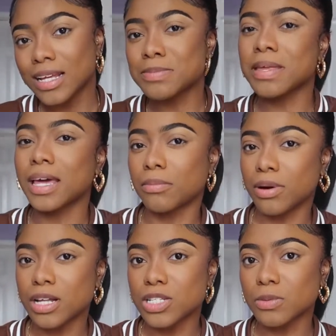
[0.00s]
It's mean like a
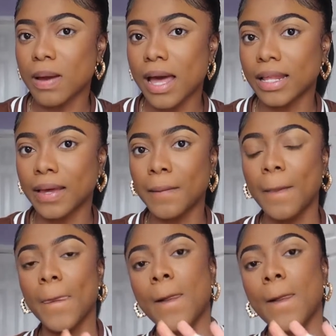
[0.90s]
bronzer palette,